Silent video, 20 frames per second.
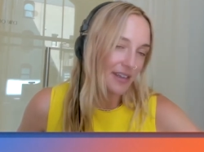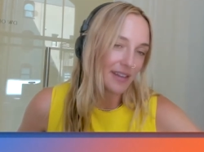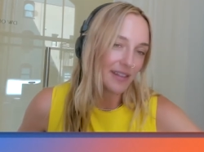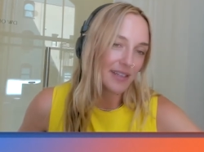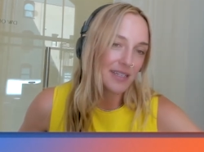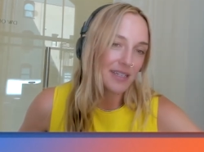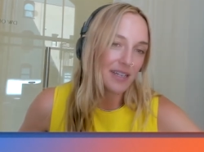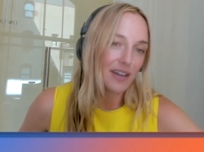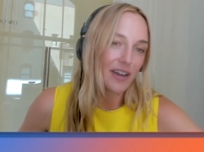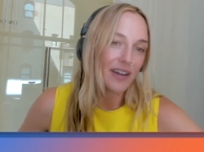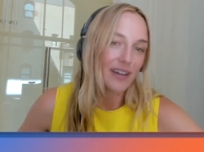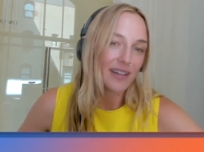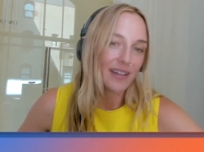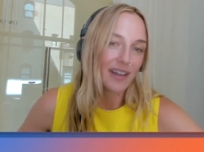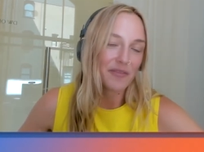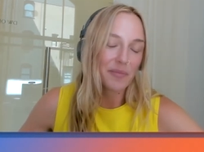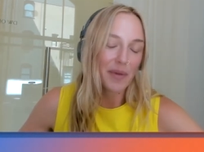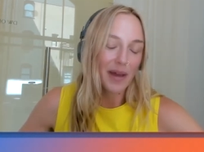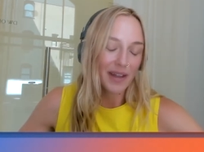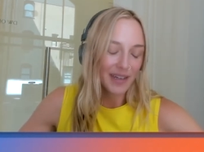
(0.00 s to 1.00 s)
on the Sakara
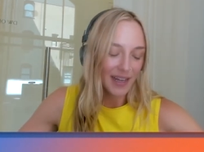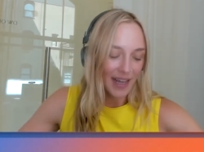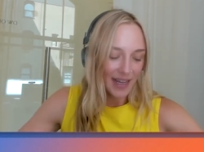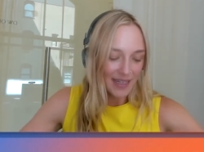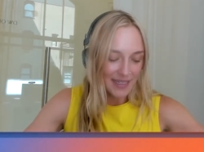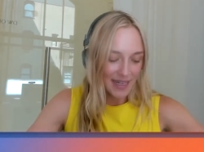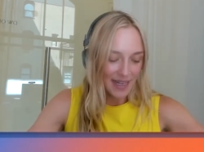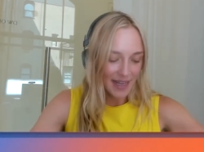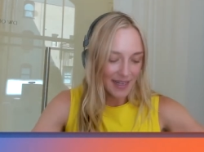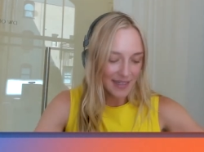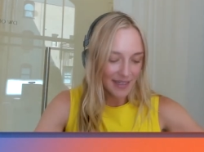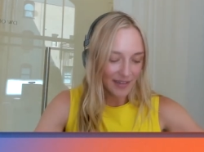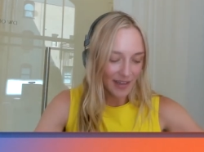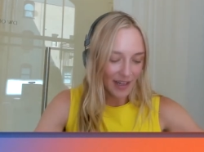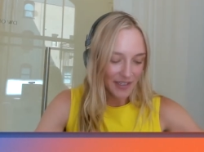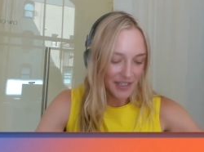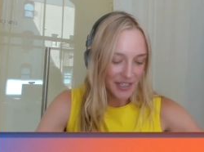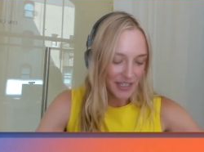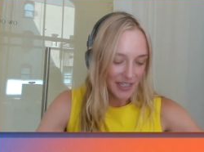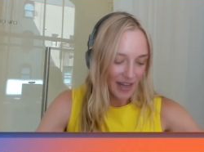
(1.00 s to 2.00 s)
Life podcast that hasn't
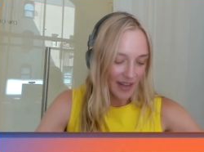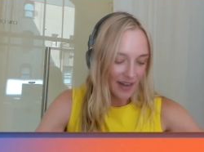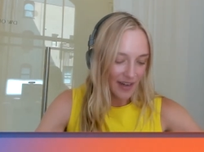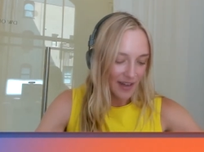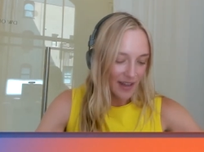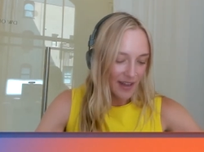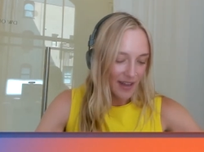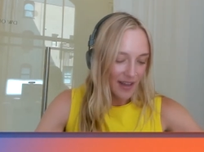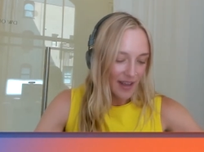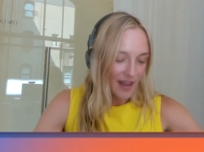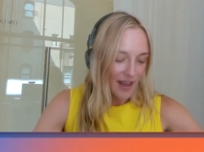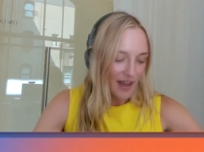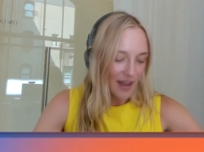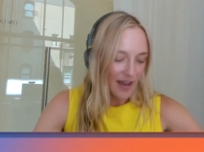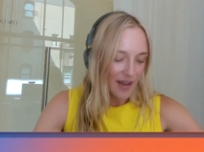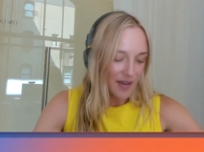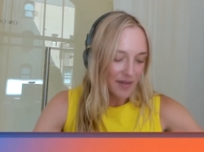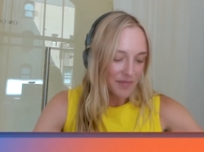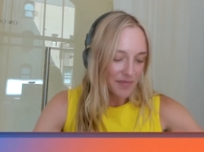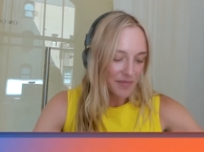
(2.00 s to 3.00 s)
launched yet.
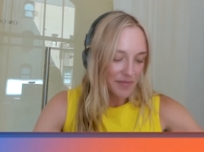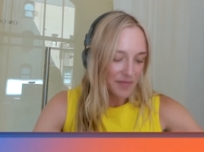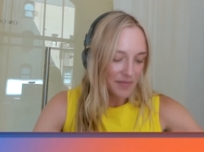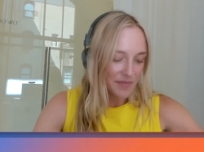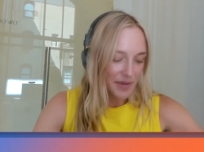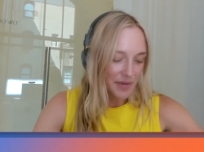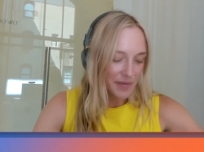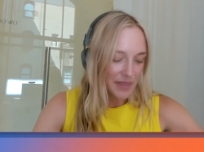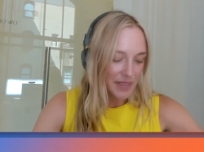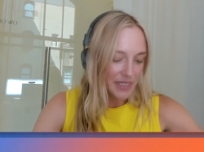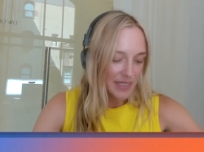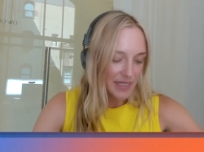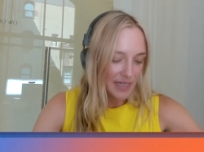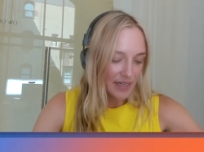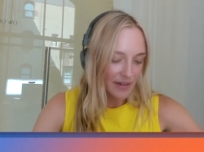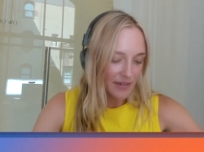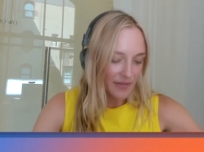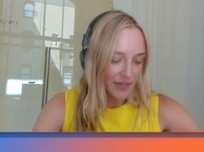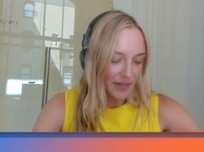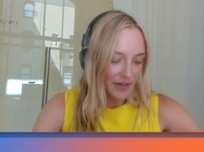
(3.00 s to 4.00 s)
Um, but we just
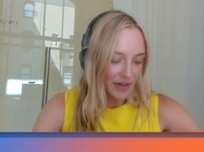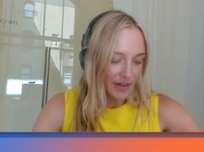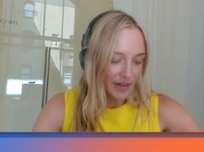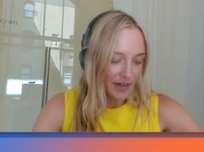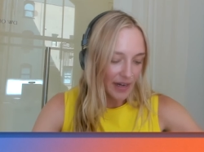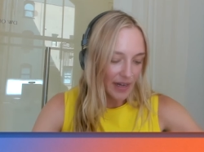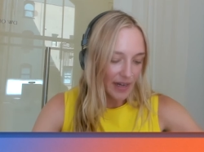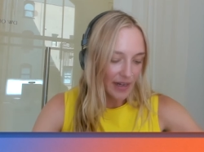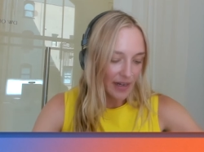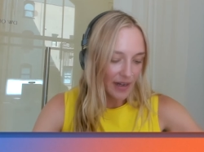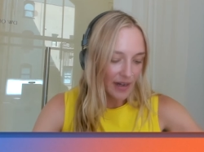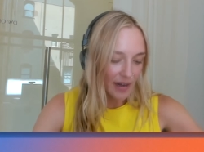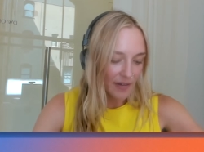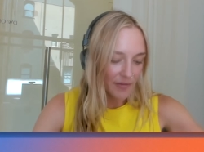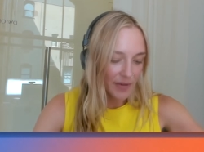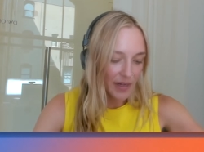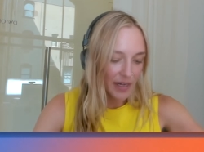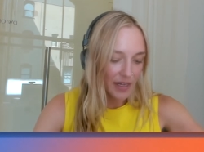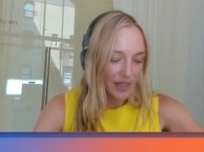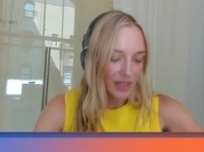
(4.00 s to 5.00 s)
interviewed her, and I've
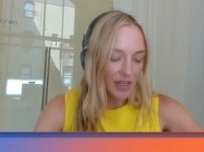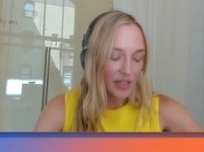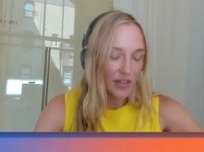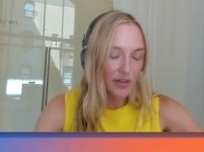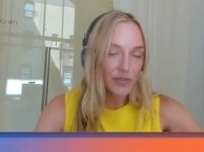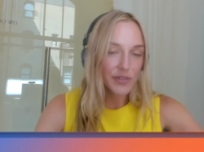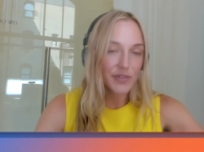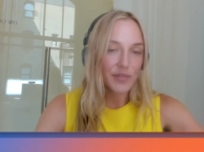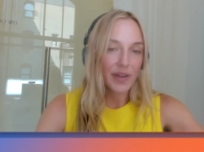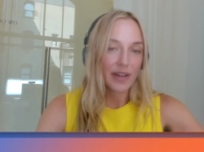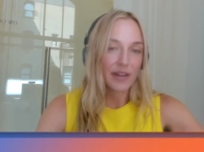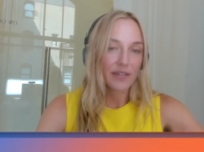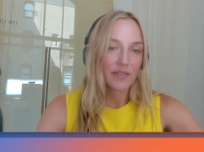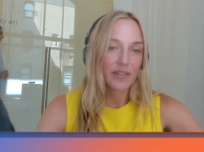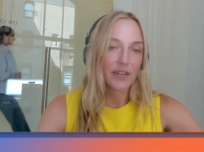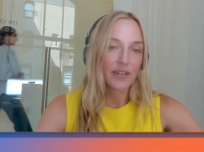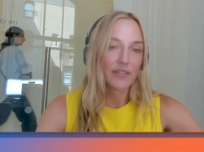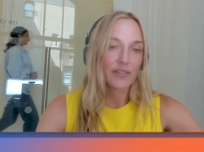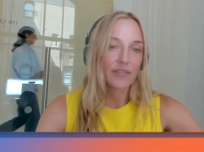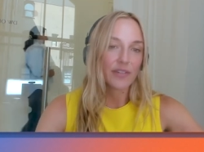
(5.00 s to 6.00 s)
been a huge fan of
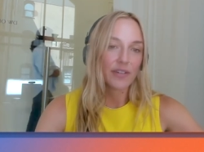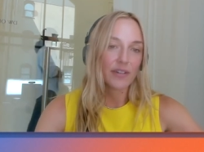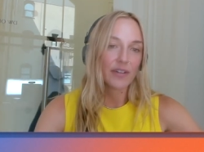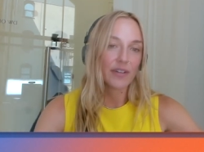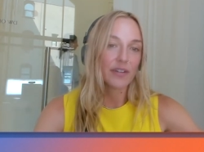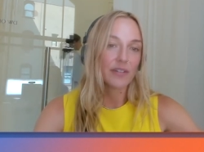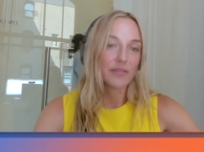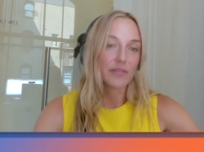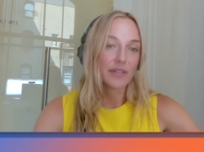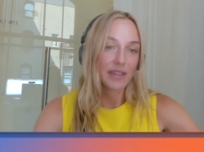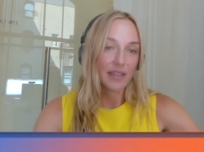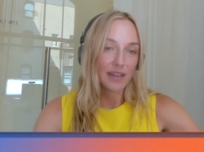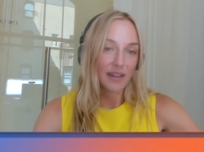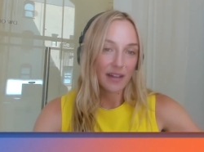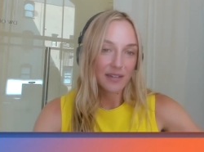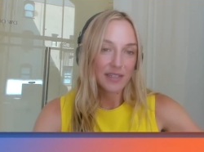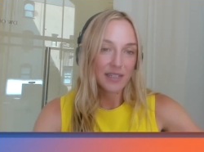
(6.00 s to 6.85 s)
her for a really long